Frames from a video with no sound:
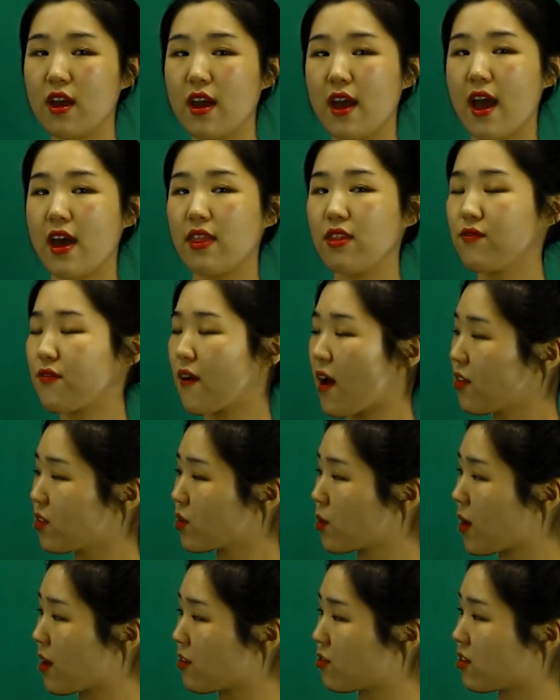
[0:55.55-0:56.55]
And the first
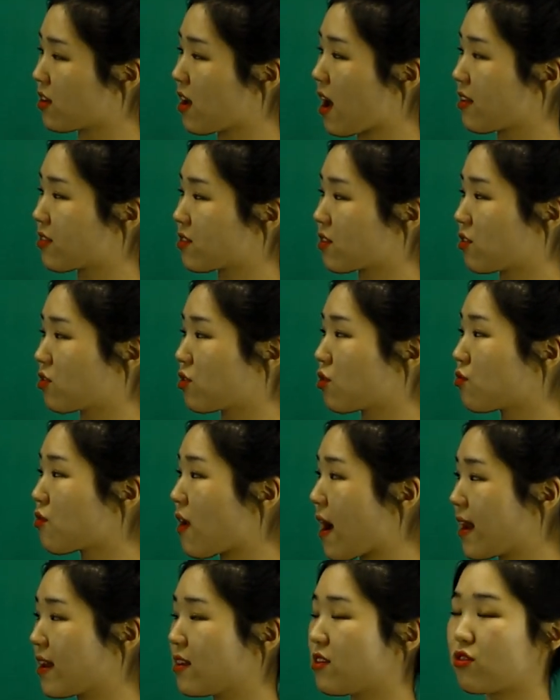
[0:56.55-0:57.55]
question asks us to
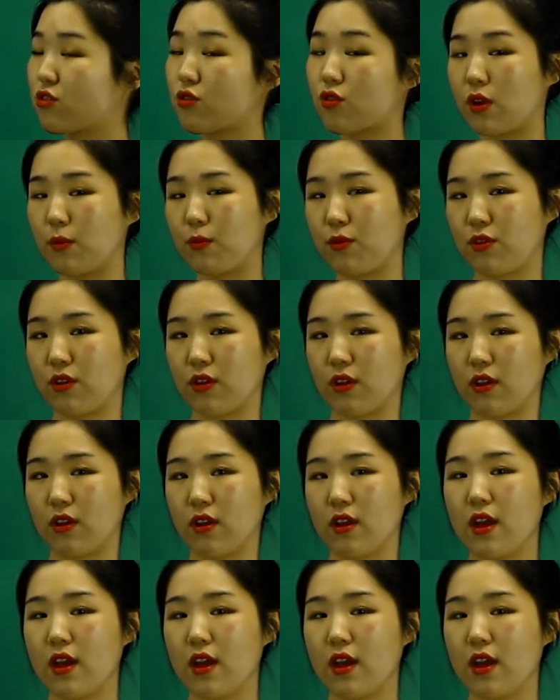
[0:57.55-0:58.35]
write a description.